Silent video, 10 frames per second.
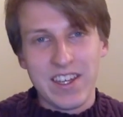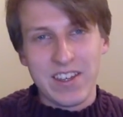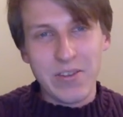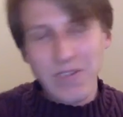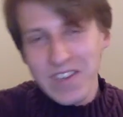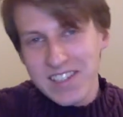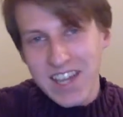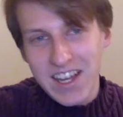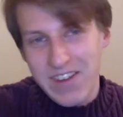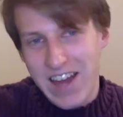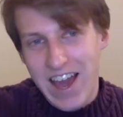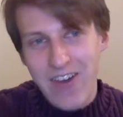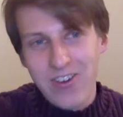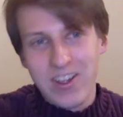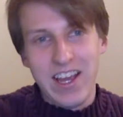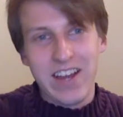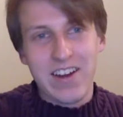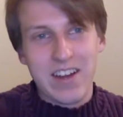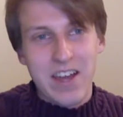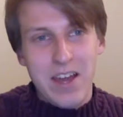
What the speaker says: Luffy's kind of an outlier,